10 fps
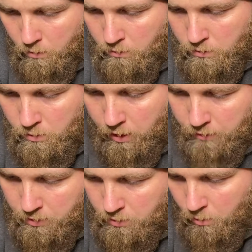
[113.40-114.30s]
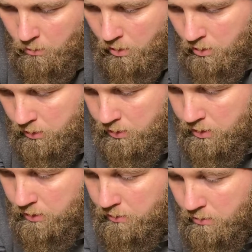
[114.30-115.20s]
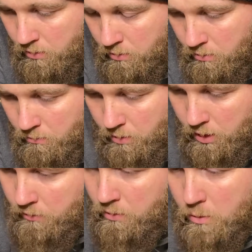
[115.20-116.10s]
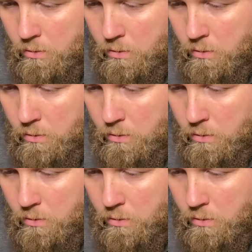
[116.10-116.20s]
So I have the total hardness, and even cooler